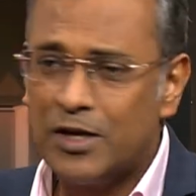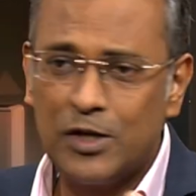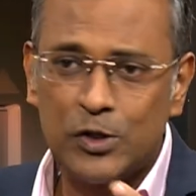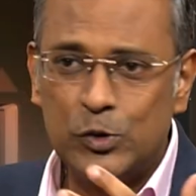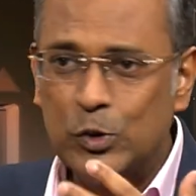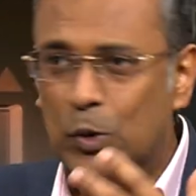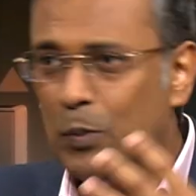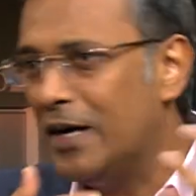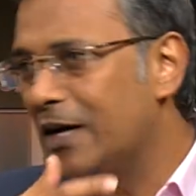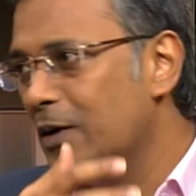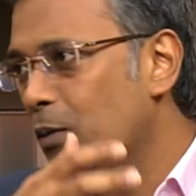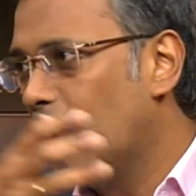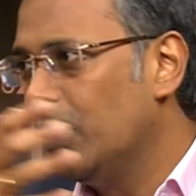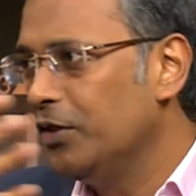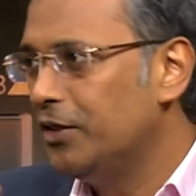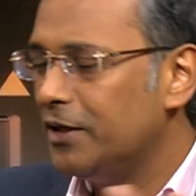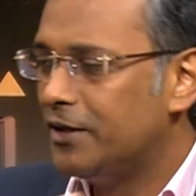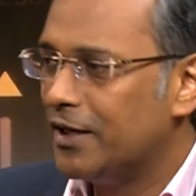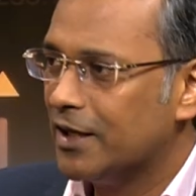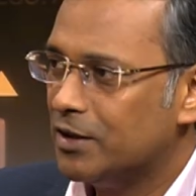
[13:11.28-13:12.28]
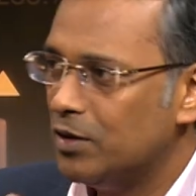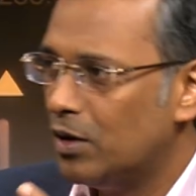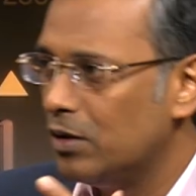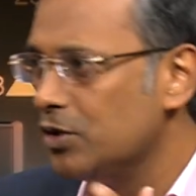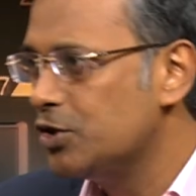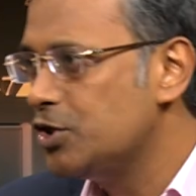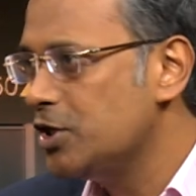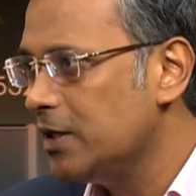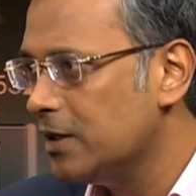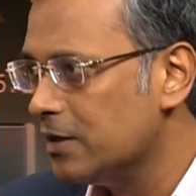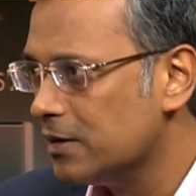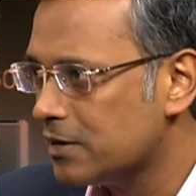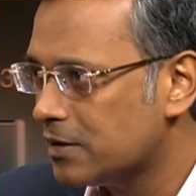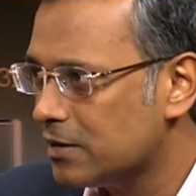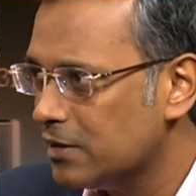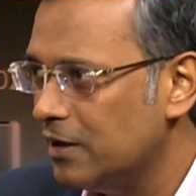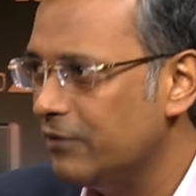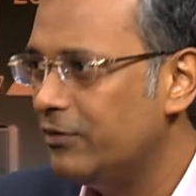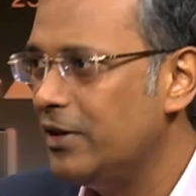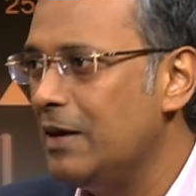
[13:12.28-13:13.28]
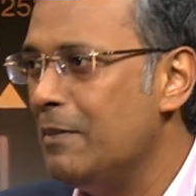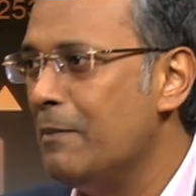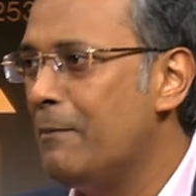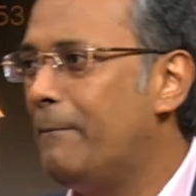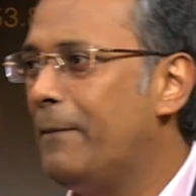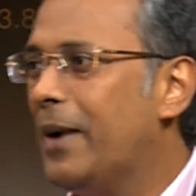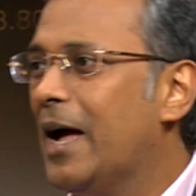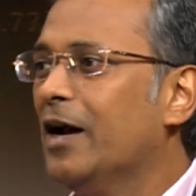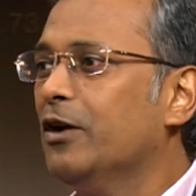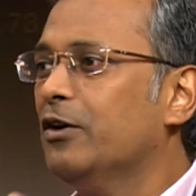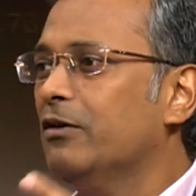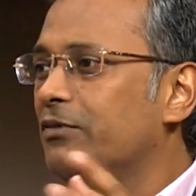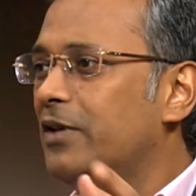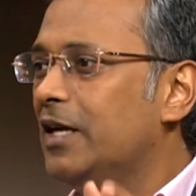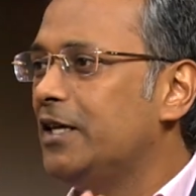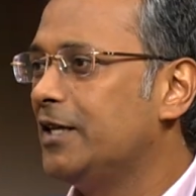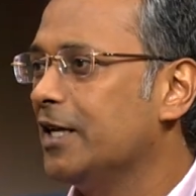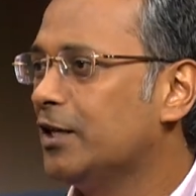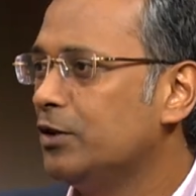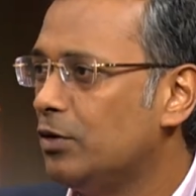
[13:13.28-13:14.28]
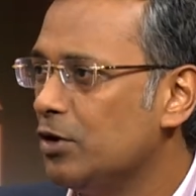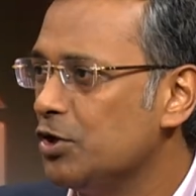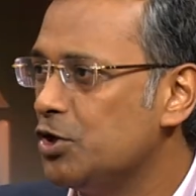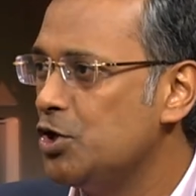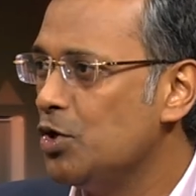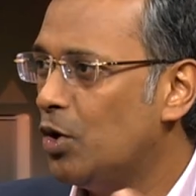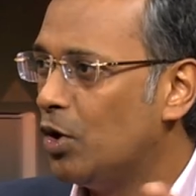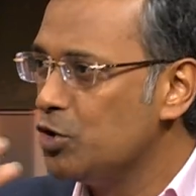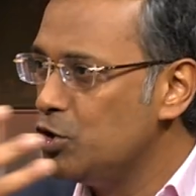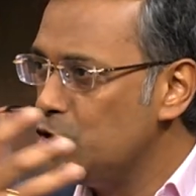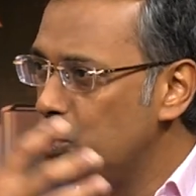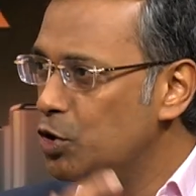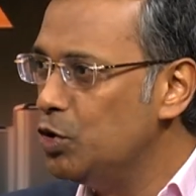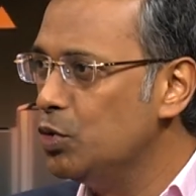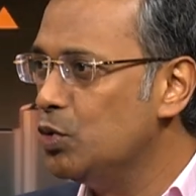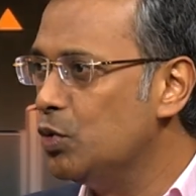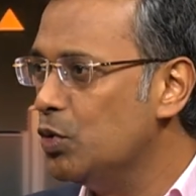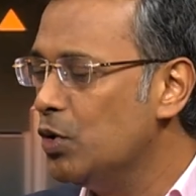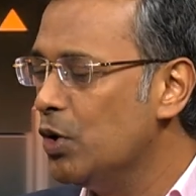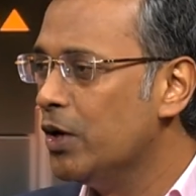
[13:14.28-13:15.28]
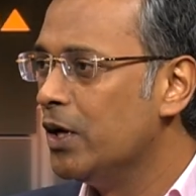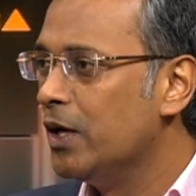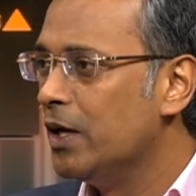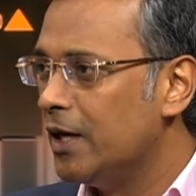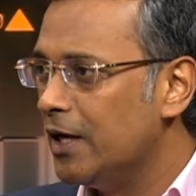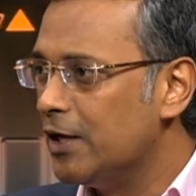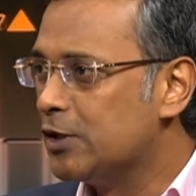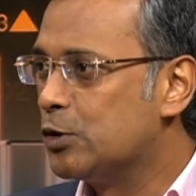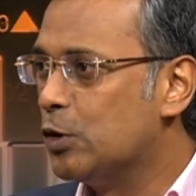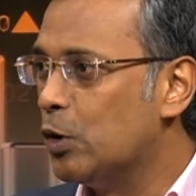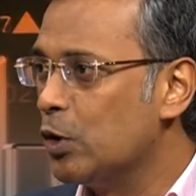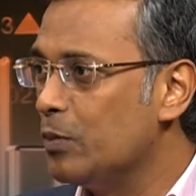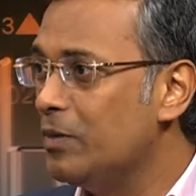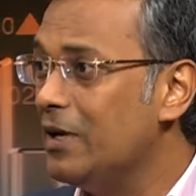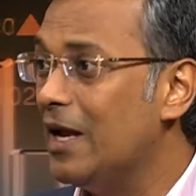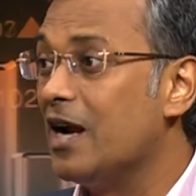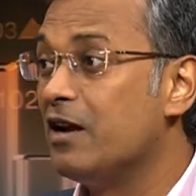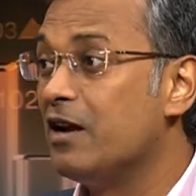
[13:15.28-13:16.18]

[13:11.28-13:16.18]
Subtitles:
because no matter what the technology is, if the impact of that technology on you is going to be